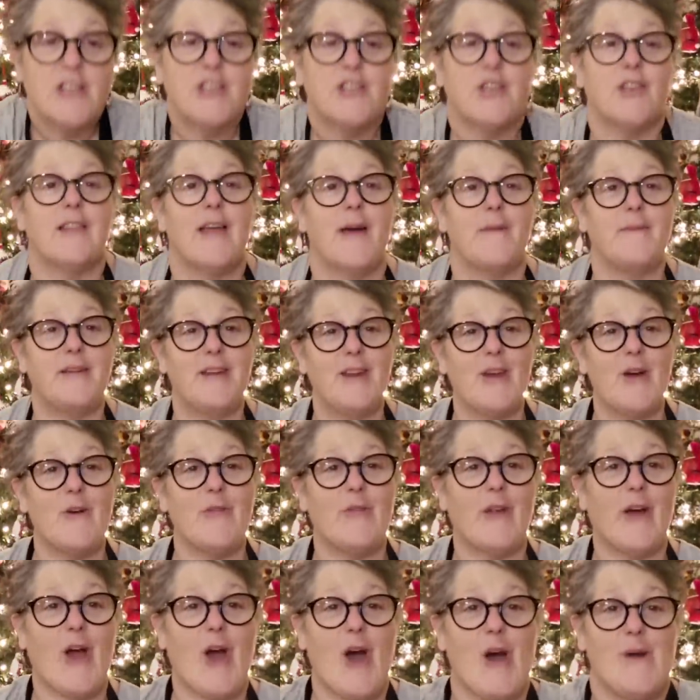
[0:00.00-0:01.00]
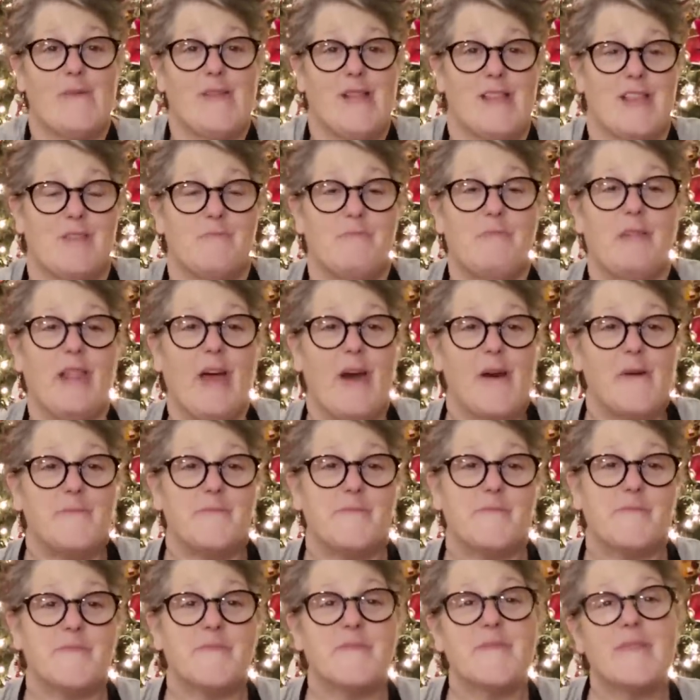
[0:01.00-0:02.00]
So let me know in the comments below.
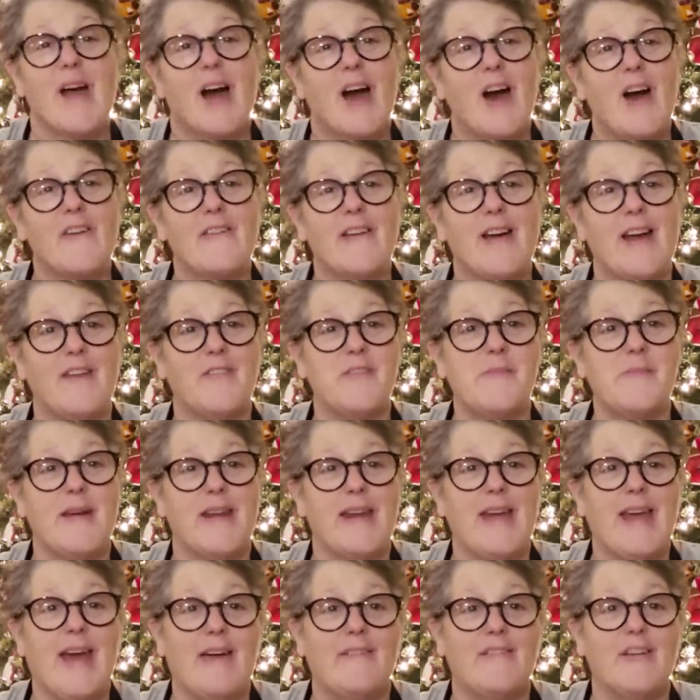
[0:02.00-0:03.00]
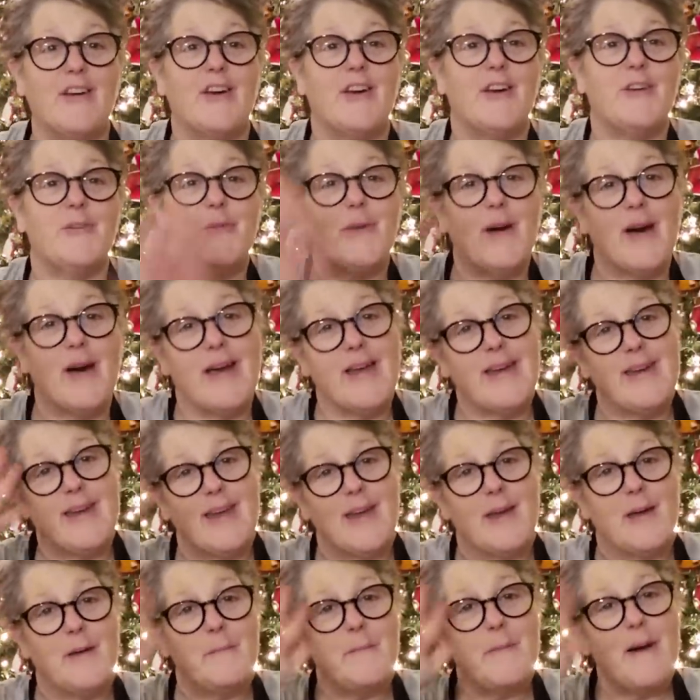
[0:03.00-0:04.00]
All right, everybody, have a good one.
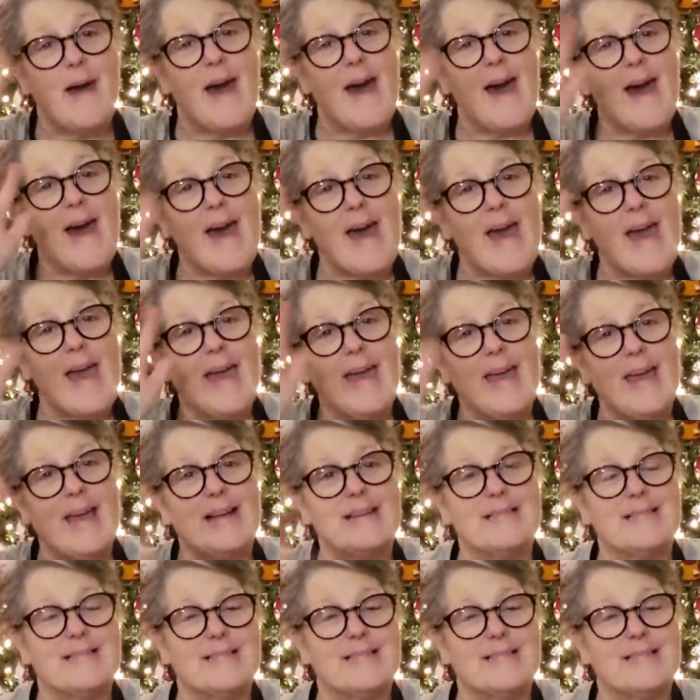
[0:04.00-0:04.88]
Bye.